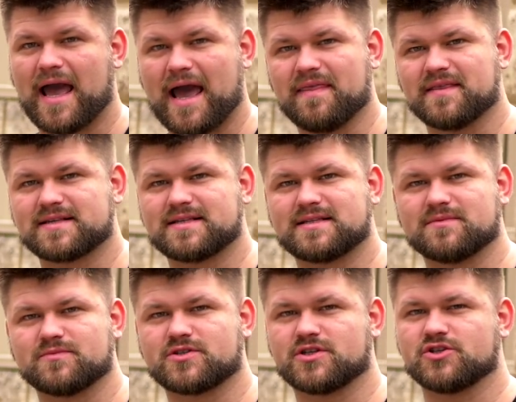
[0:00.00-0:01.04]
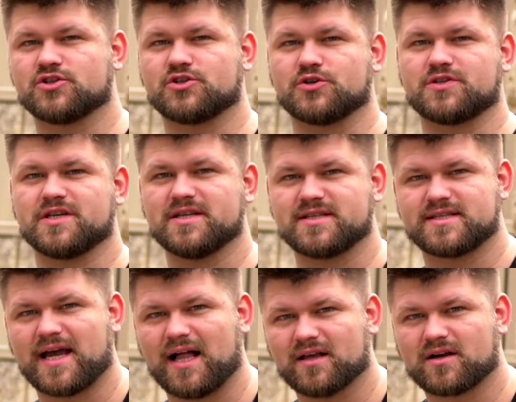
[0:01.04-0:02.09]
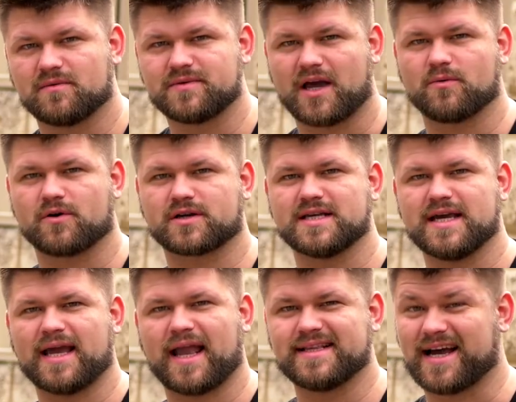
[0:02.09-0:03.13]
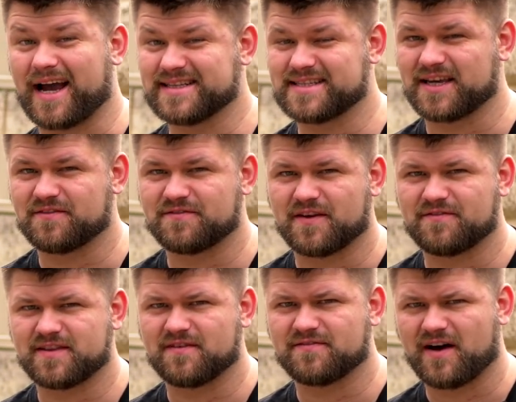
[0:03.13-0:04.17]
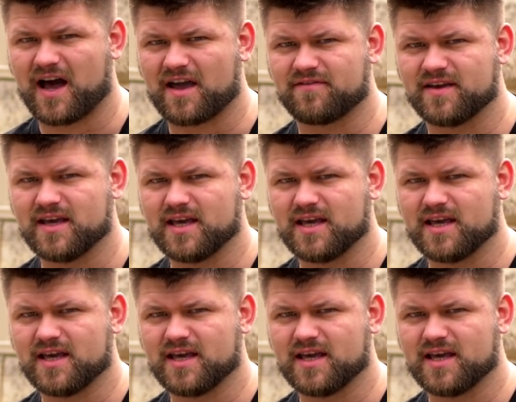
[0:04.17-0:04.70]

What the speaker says: and the system was introduced into telecom networks in 1955.